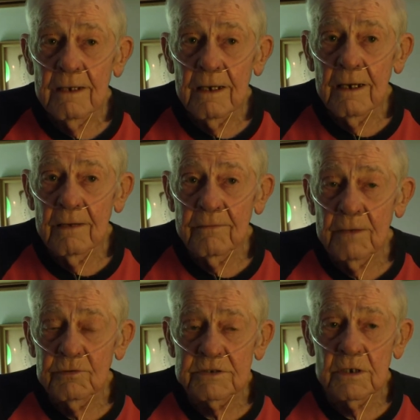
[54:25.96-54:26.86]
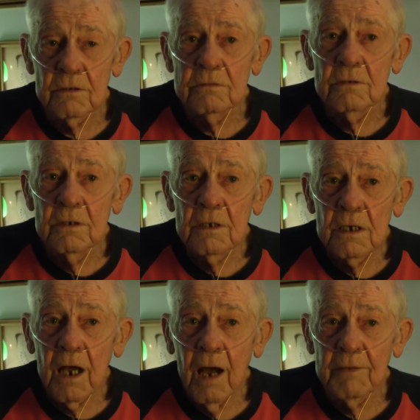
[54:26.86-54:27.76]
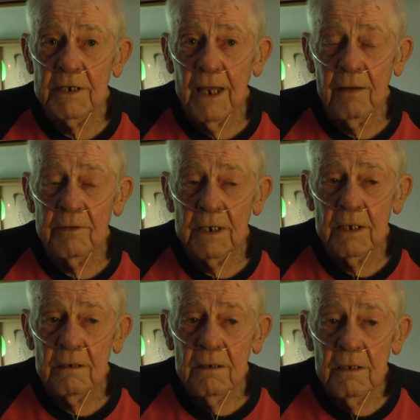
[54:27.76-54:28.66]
Uh, they would still come down here